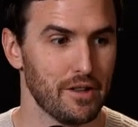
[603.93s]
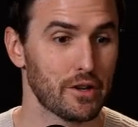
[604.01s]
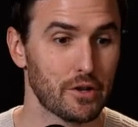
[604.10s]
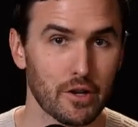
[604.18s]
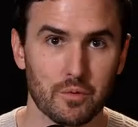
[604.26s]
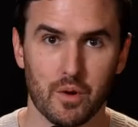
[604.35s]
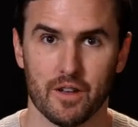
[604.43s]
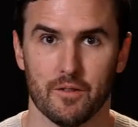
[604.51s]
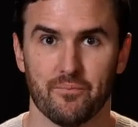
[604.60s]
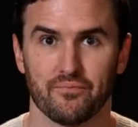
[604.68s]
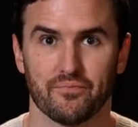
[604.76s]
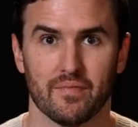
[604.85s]
Like
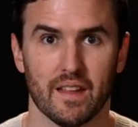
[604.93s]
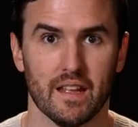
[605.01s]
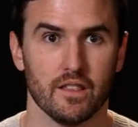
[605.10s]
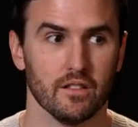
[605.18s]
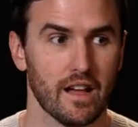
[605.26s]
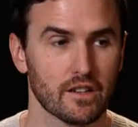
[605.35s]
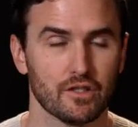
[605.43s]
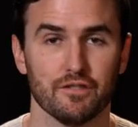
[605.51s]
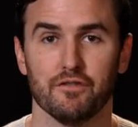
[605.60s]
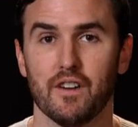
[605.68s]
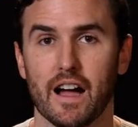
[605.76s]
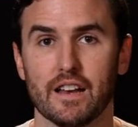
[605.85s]
Goodwill. And they'll actually
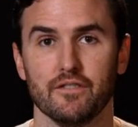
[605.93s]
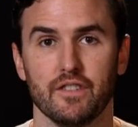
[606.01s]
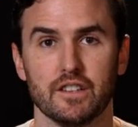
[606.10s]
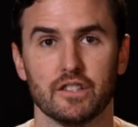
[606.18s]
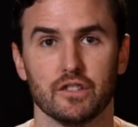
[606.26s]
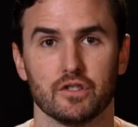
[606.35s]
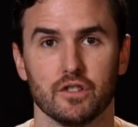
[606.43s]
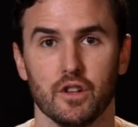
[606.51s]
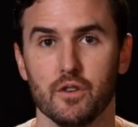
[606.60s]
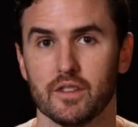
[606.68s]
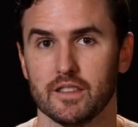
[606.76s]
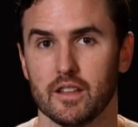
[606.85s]
find vintage
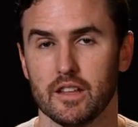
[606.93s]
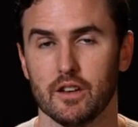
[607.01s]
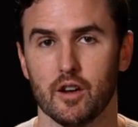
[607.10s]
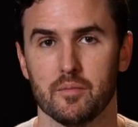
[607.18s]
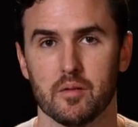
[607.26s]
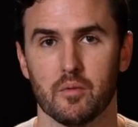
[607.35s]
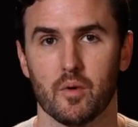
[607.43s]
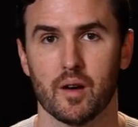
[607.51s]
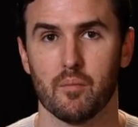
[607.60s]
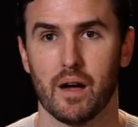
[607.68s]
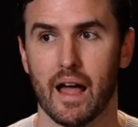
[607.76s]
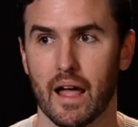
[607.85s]
clothing that they know people
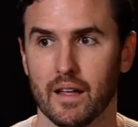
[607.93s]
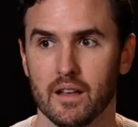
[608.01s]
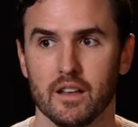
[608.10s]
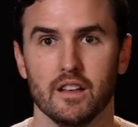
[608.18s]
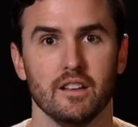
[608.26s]
want to buy.